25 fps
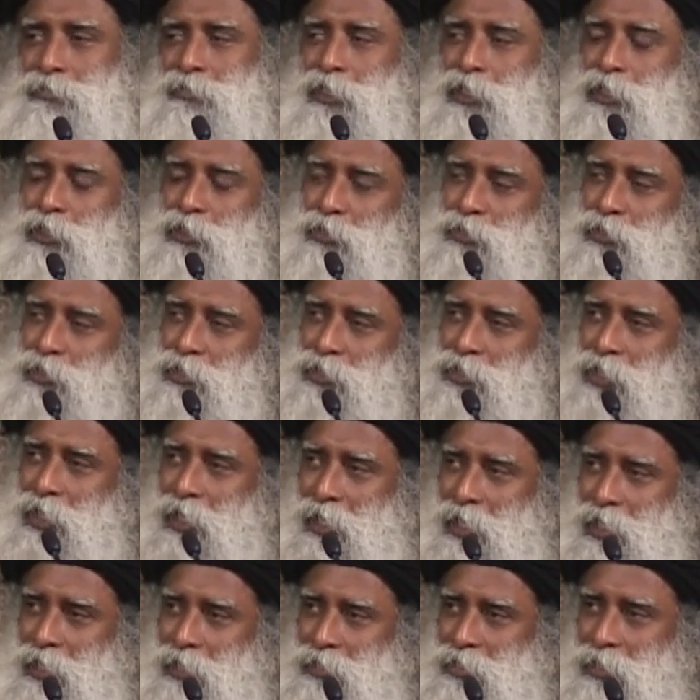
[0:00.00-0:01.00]
into the
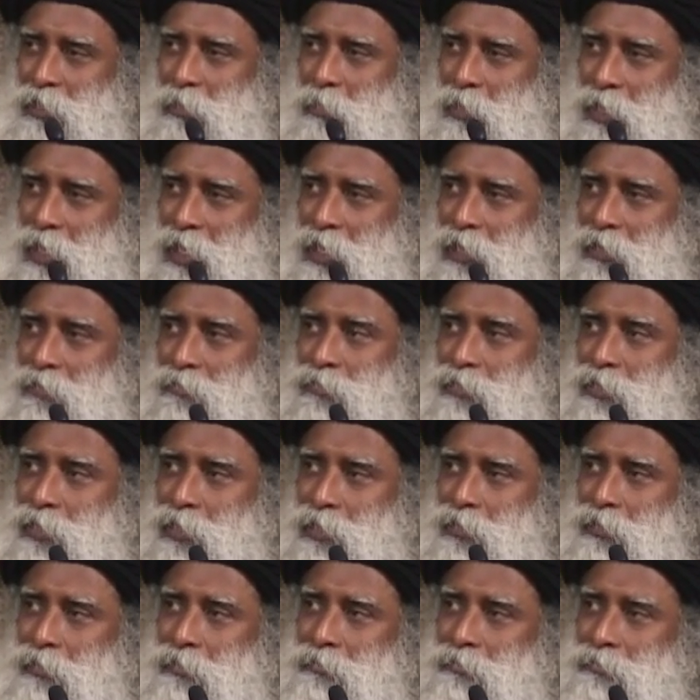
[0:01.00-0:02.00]
terrain some kind of thing.